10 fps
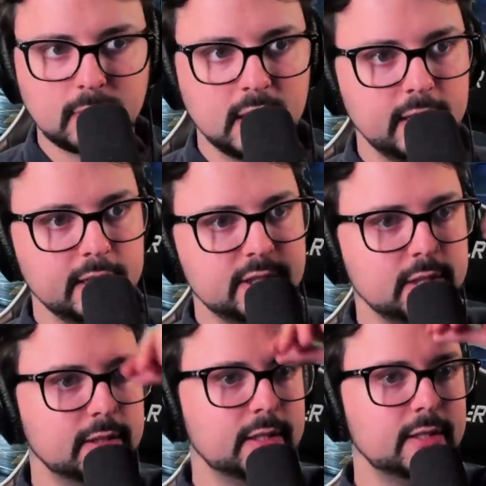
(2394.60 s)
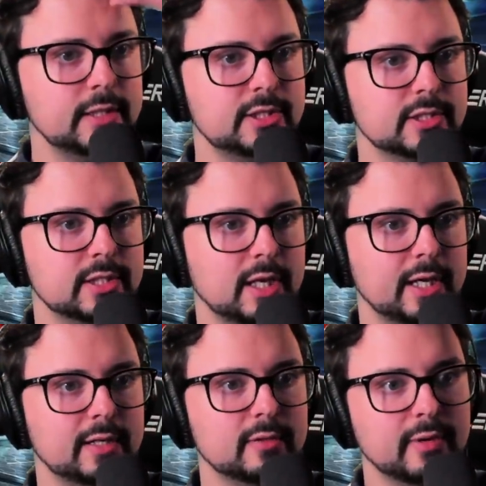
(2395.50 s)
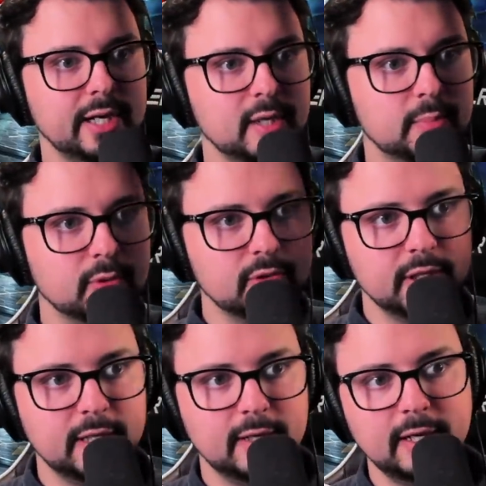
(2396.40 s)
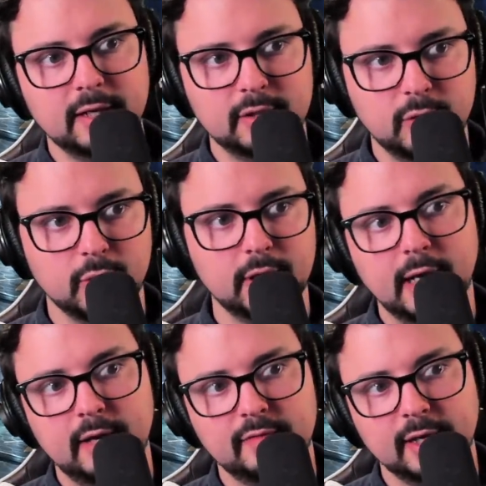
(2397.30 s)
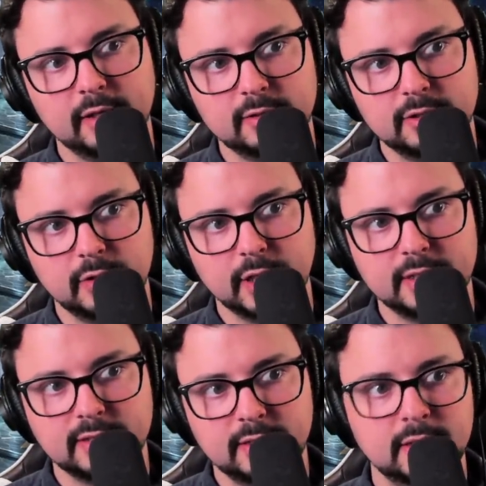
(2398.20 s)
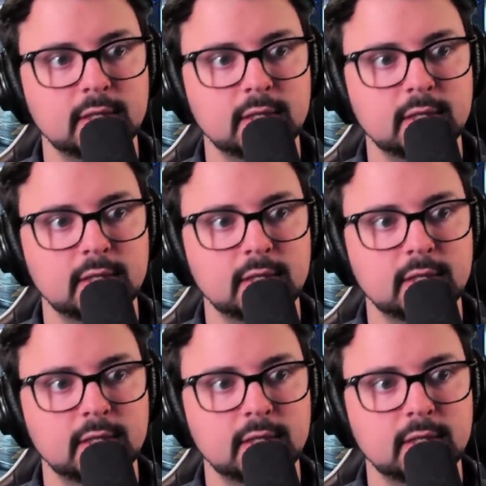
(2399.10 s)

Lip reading: And is she literally just, like, ready to pull the internet cord out if I go too crazy?